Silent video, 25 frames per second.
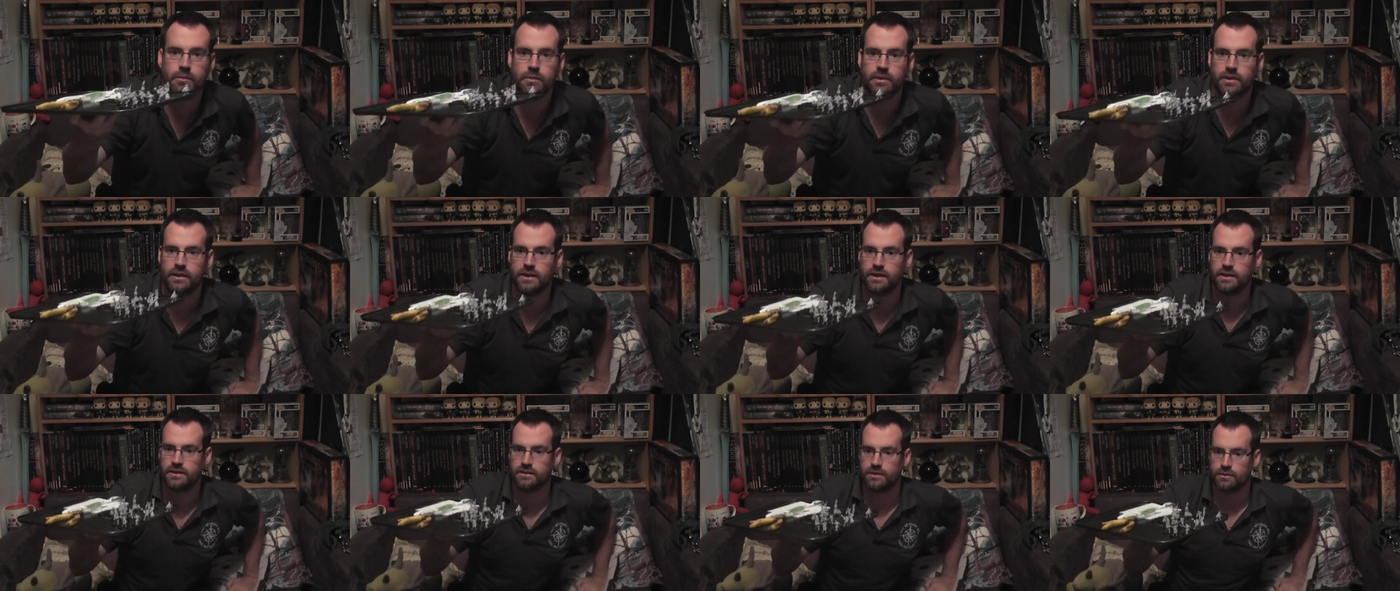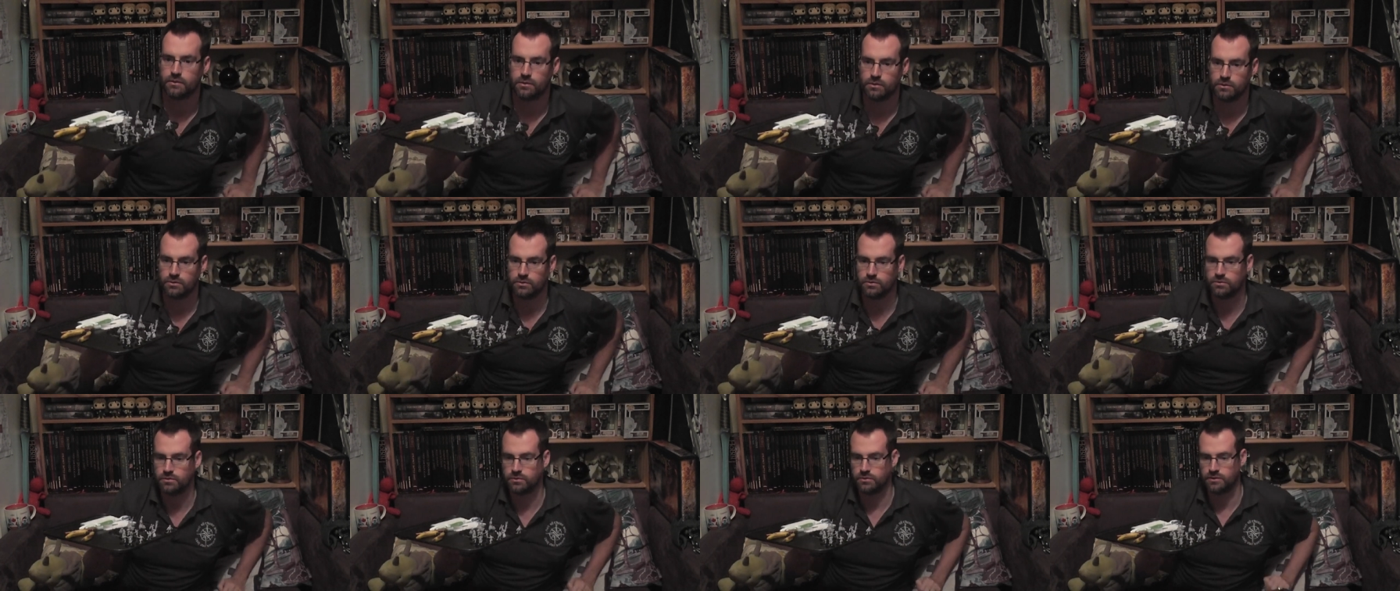But these are
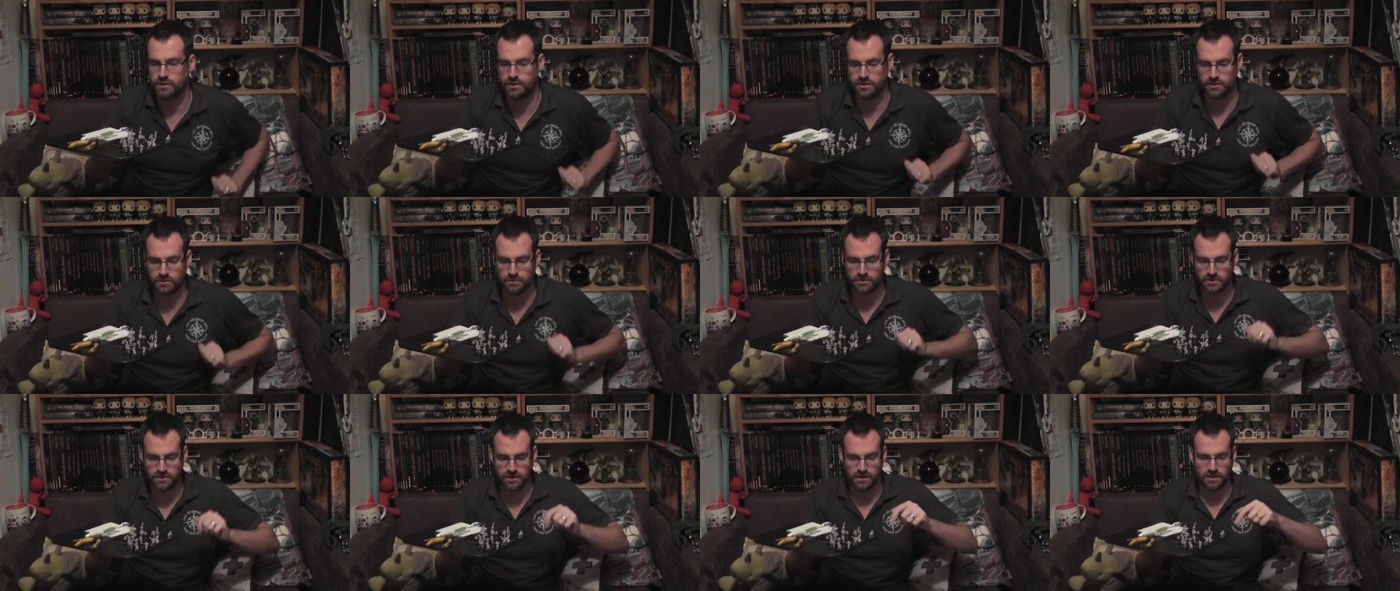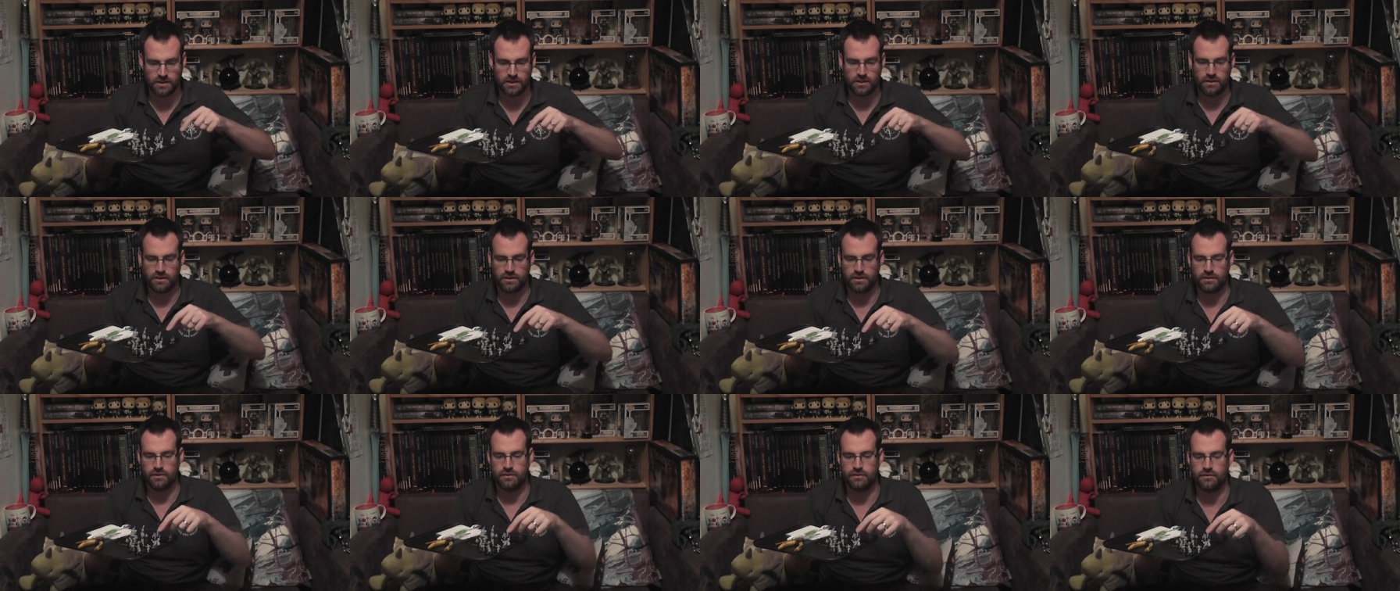all, there's also the,
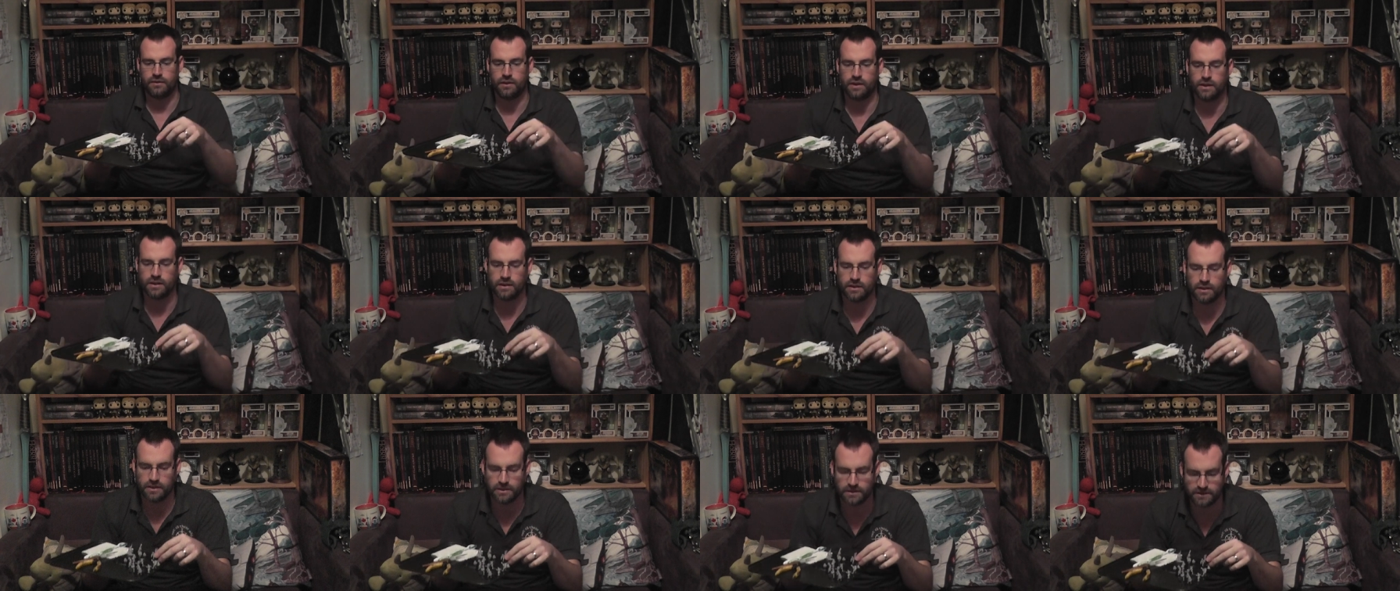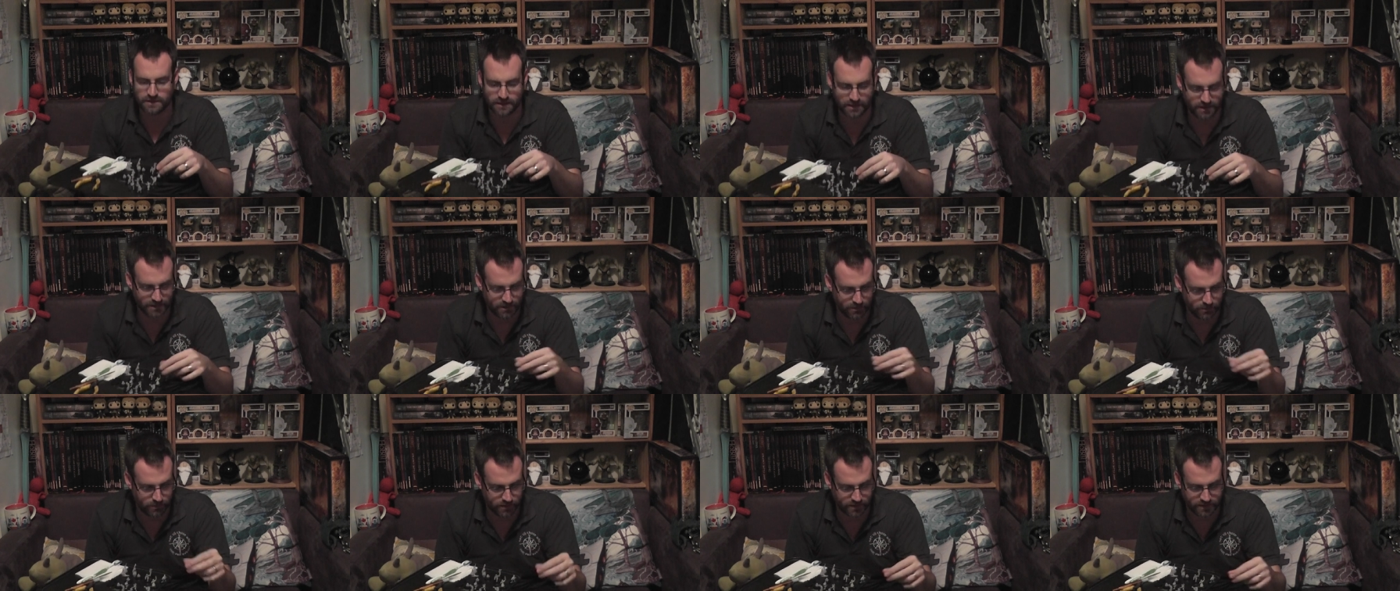the Finecast
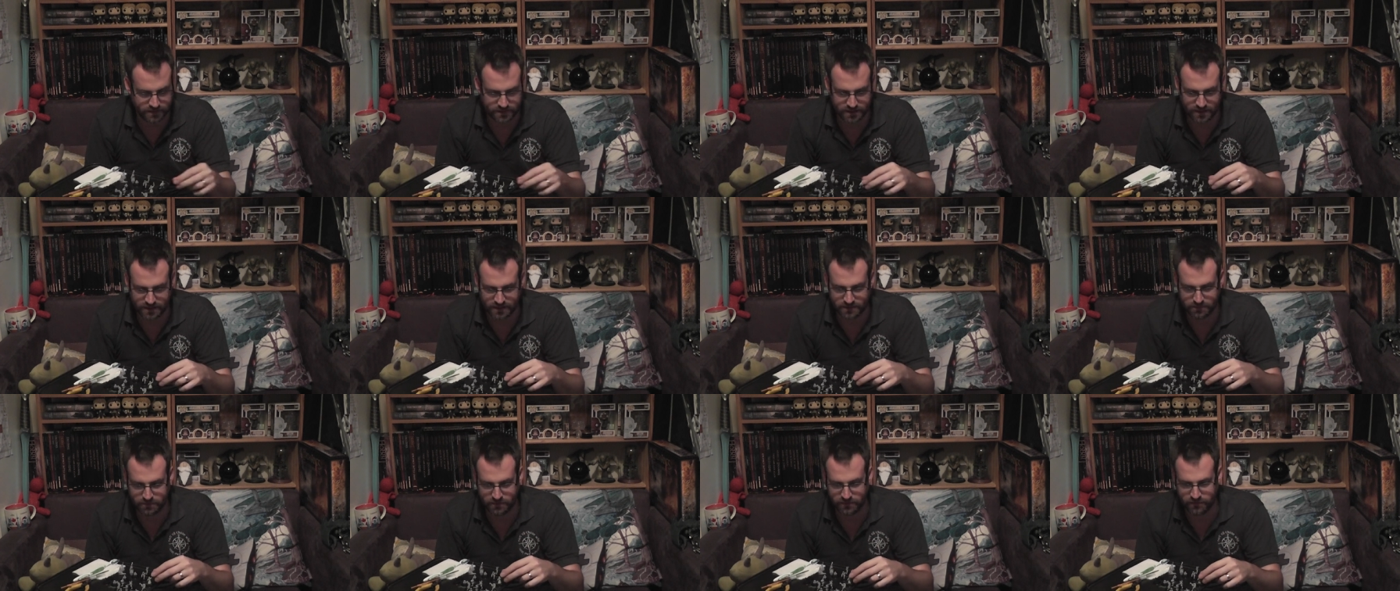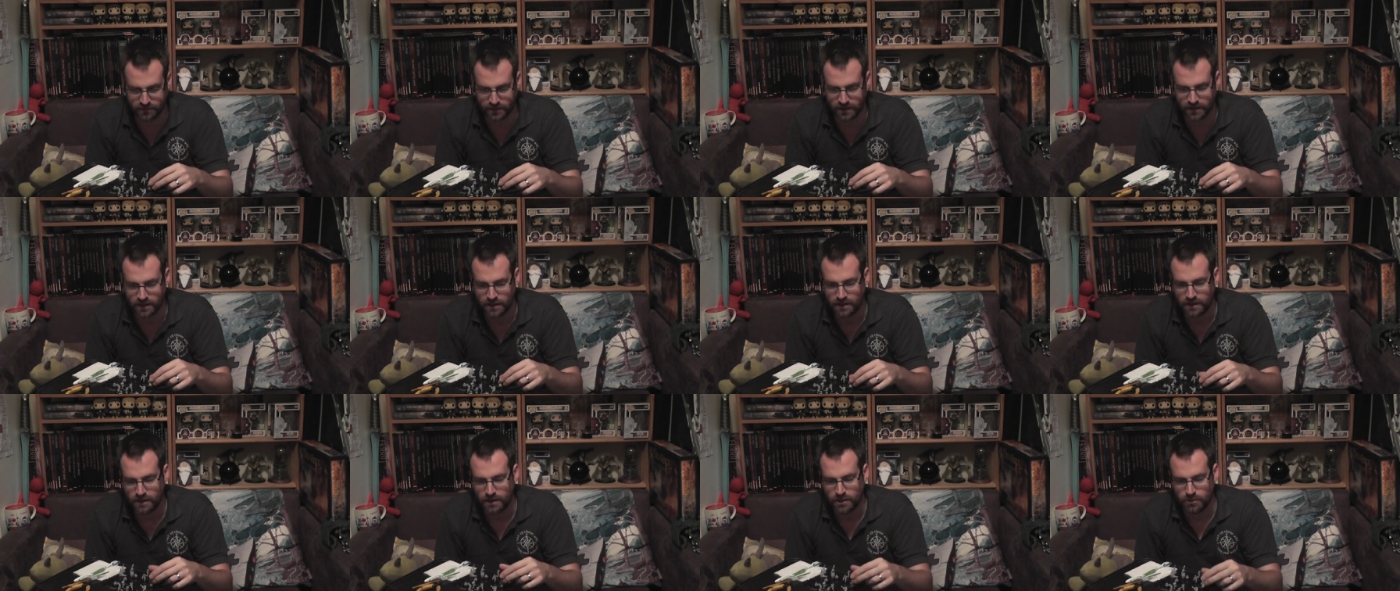Citadel ones here to be fair.